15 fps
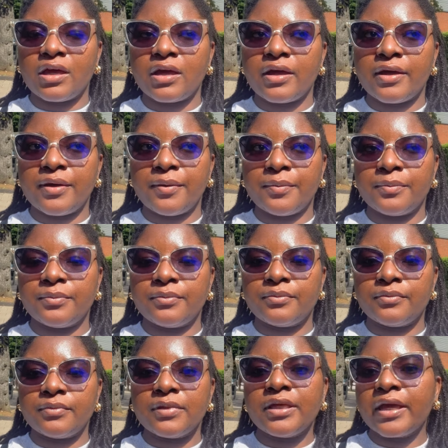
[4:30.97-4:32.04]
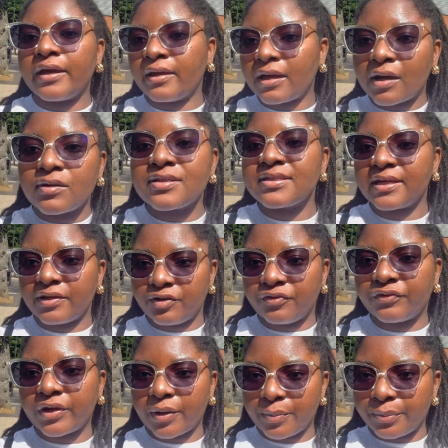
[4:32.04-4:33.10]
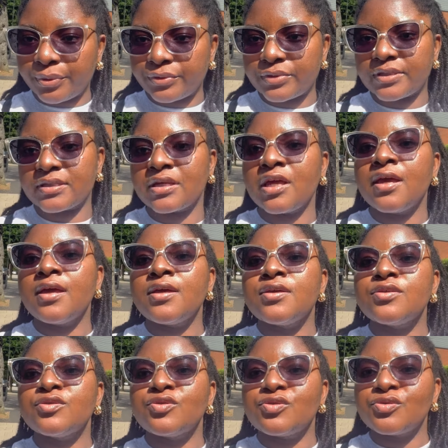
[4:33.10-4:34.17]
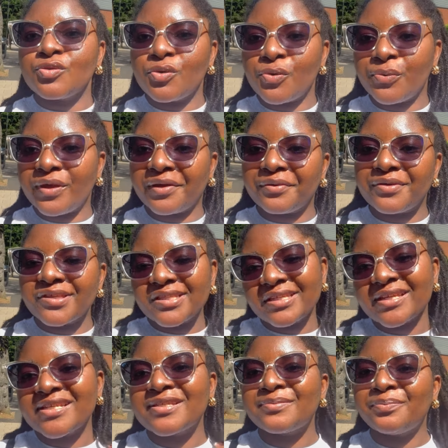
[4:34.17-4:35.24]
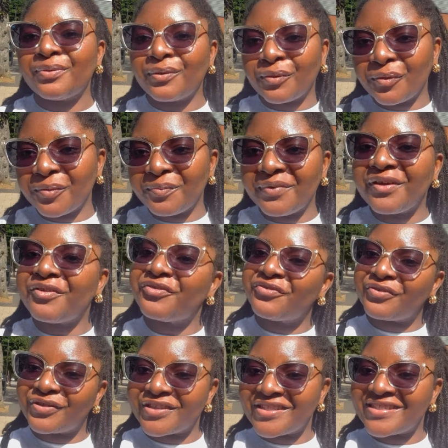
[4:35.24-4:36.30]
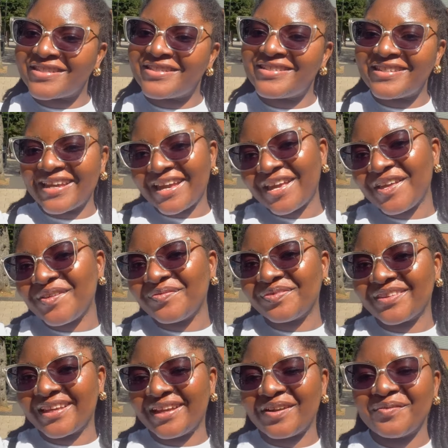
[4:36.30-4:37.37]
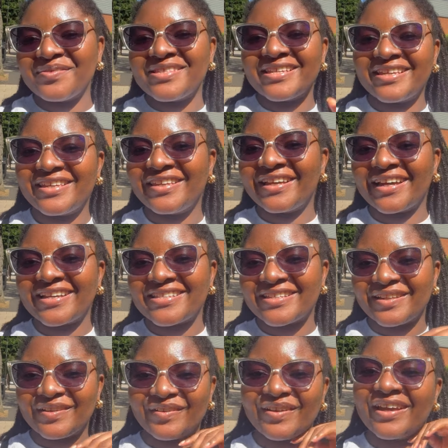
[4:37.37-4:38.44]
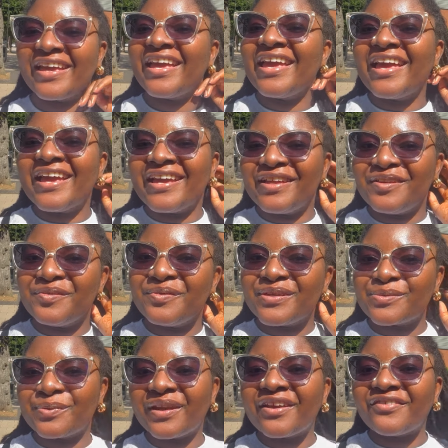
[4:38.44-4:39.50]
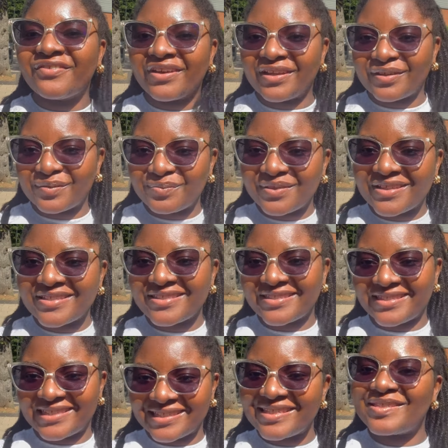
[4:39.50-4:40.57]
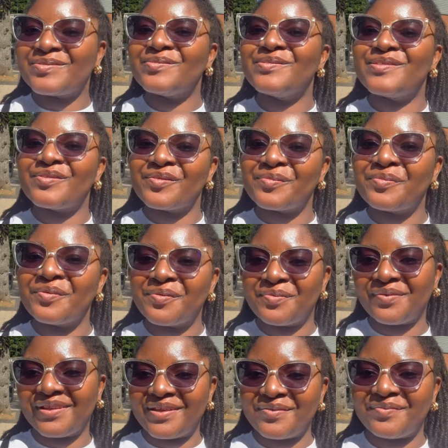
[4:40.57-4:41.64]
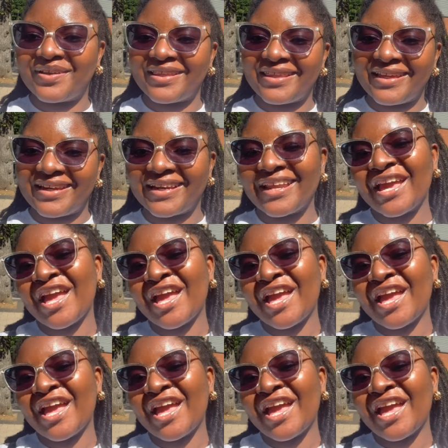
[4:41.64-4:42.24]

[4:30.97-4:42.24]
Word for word: um yeah outside of campus so we are going to explore bedford today and i'll be taking you guys along anyways when i find a place to sit we'll talk properly but then